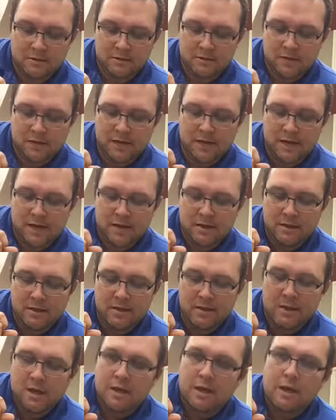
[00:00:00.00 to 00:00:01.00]
okay?
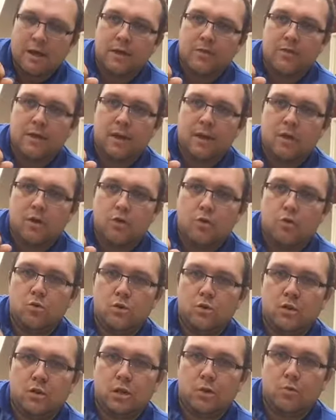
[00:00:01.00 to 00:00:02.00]
And they
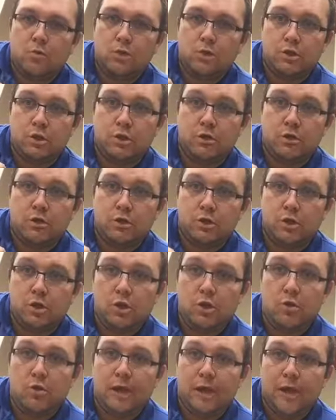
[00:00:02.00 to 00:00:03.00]
also reduce
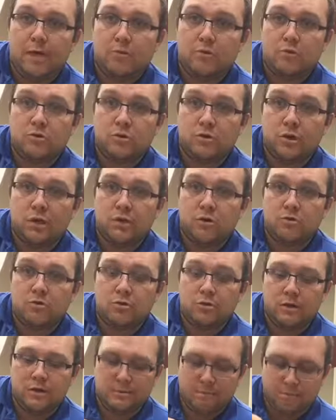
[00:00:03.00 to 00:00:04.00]
new hamstring
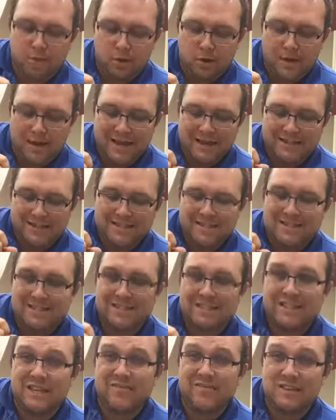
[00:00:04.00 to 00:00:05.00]
injuries by
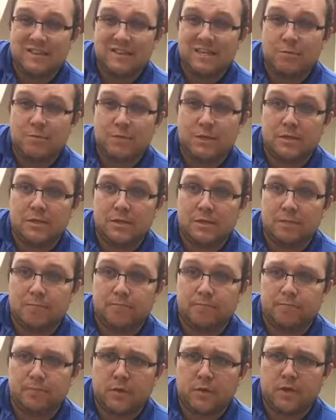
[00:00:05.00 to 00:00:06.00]
70%.
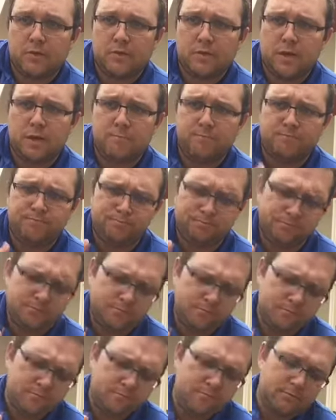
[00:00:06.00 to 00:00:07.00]
So it
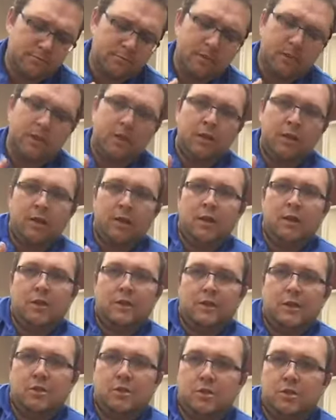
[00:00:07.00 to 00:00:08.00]

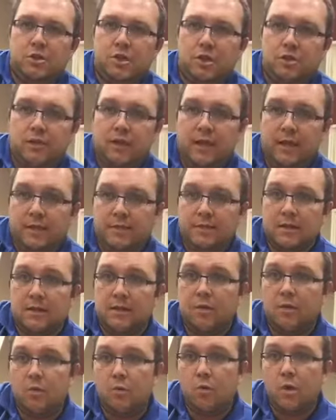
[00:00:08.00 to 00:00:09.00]
tells us two things.
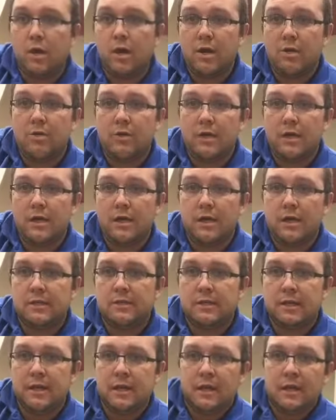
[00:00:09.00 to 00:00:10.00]
One is,
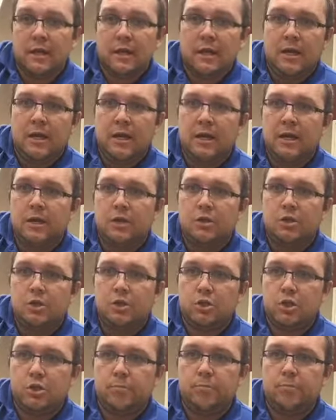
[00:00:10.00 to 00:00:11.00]
it
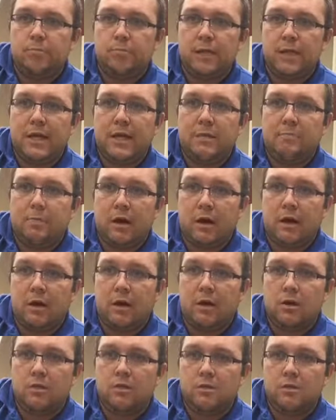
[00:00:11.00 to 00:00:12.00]
should be
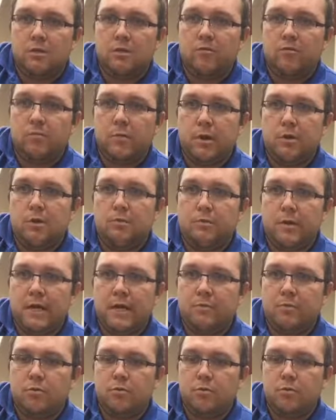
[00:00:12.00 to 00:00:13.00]
part of most
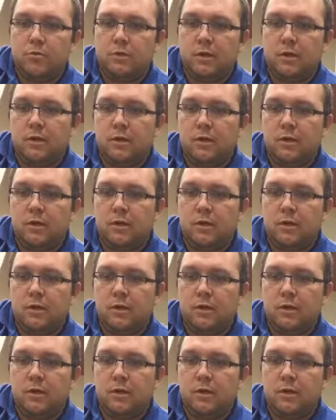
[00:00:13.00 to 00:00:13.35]
people's